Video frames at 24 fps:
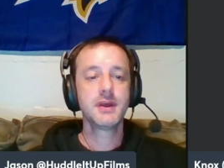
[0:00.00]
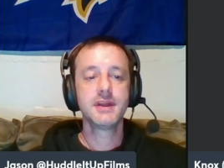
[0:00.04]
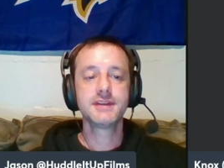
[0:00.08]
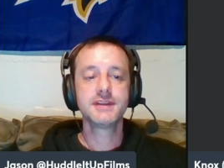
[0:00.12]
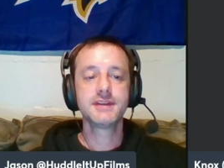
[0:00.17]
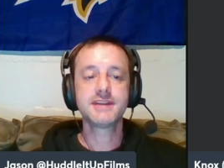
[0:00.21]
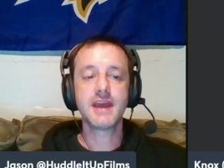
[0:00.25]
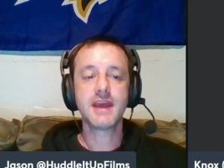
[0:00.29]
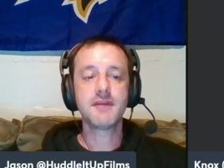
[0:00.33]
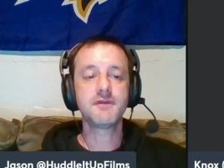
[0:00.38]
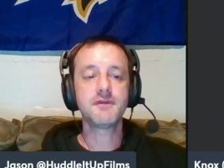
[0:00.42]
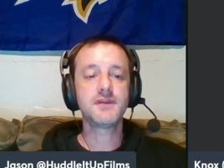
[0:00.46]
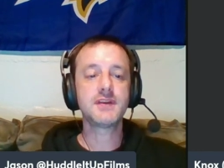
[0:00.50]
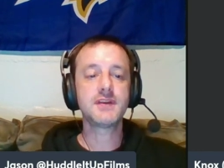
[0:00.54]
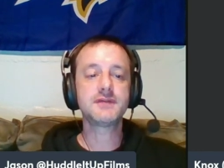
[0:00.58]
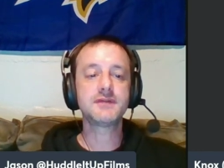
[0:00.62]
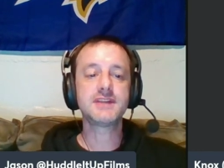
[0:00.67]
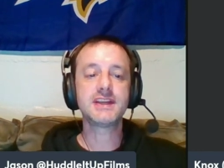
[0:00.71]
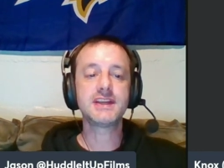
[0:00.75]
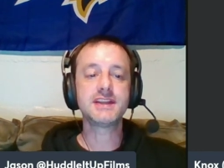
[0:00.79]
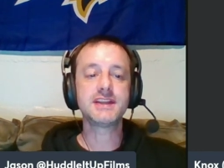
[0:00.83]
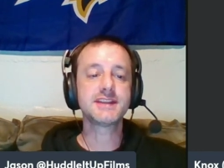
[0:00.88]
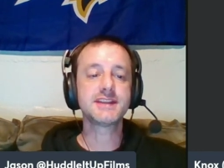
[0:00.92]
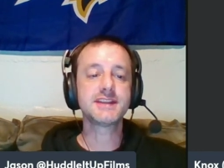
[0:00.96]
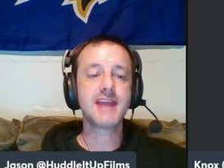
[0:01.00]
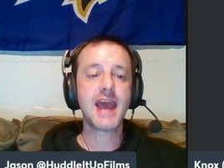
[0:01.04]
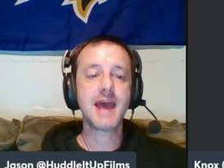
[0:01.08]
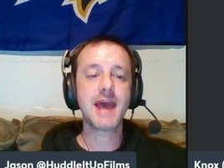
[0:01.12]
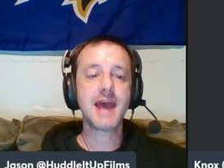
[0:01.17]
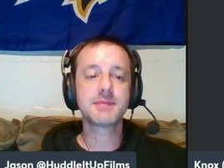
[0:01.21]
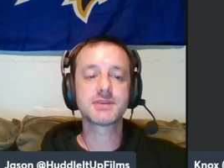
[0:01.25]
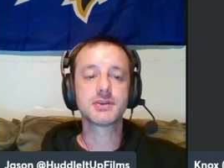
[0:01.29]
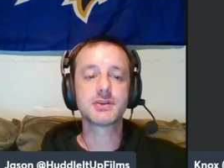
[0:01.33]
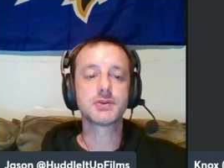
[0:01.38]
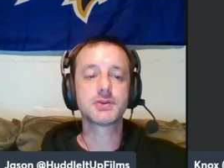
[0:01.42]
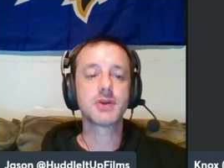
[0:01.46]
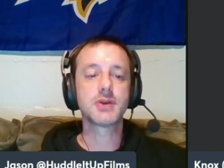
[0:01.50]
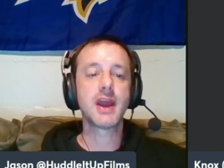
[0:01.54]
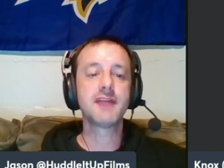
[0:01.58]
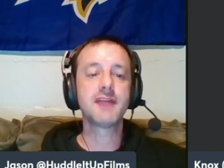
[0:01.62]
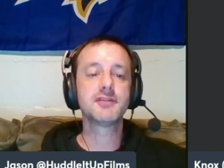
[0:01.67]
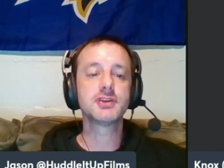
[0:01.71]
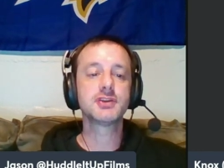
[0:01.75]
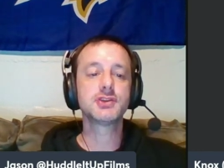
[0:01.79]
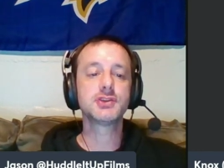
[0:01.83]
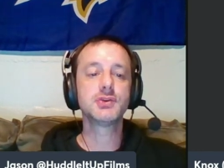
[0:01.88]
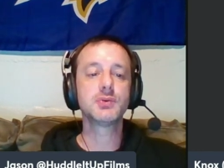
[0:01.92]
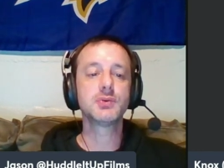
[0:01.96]
10, 15 snaps, a drive
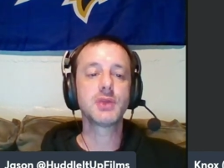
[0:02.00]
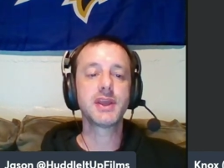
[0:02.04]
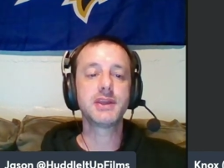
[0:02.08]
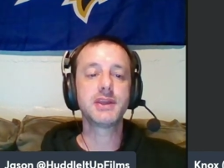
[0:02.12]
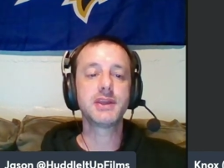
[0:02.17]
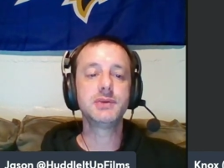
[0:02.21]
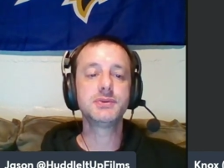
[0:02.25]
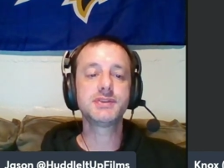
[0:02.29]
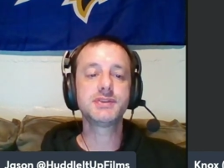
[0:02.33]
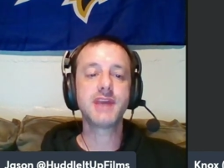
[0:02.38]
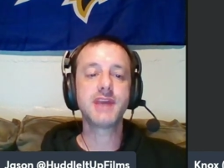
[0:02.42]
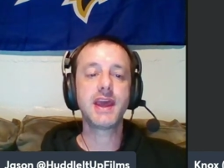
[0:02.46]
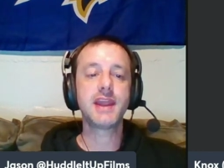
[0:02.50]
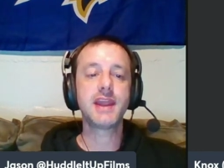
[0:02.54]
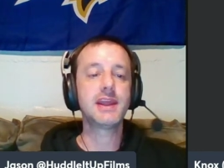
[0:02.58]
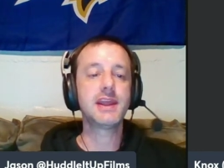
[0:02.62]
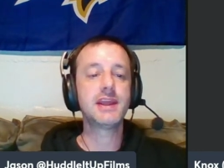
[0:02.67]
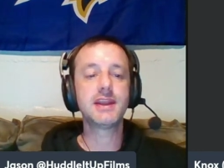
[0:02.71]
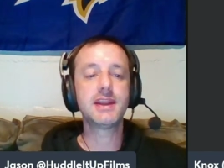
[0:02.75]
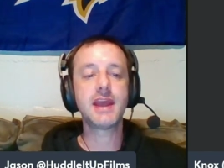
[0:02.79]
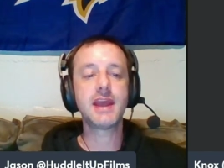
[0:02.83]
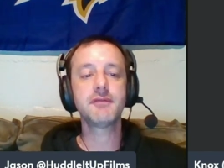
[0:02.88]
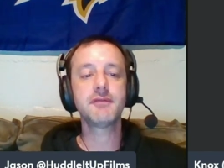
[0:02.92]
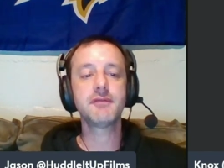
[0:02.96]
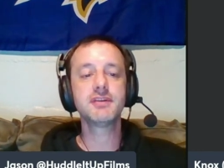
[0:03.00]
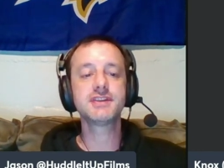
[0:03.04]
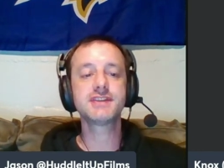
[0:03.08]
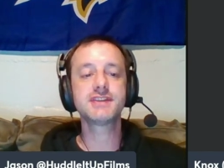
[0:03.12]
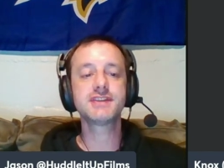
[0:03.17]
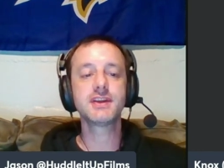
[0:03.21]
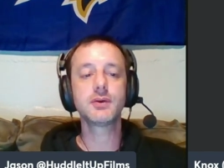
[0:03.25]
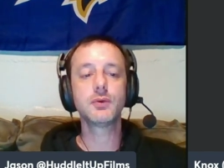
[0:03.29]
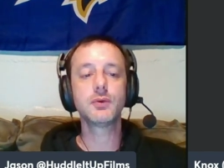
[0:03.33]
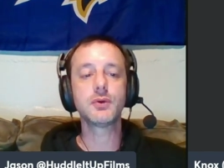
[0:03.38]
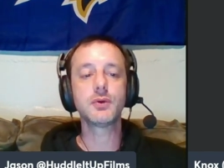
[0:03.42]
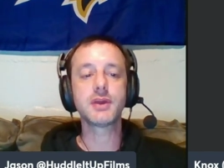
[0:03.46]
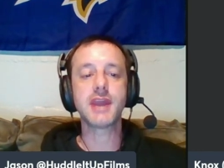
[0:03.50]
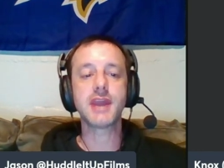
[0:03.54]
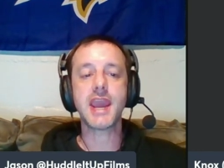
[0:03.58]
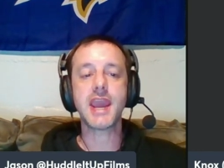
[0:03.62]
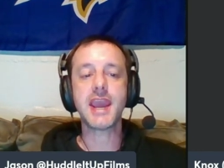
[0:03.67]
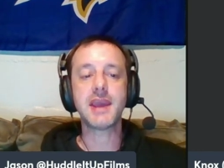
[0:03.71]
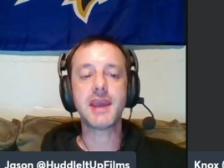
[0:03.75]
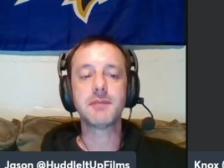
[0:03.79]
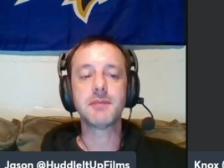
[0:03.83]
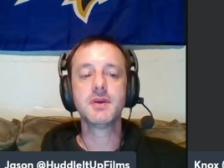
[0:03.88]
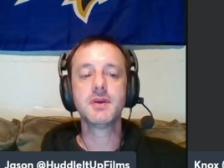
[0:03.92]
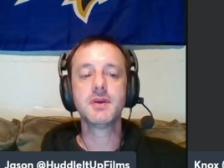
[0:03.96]
or two, like you said, in every single
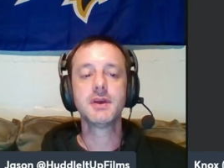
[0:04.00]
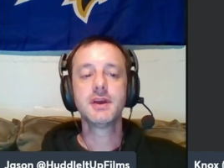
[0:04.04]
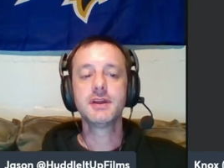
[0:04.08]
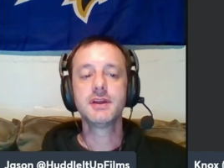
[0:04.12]
game,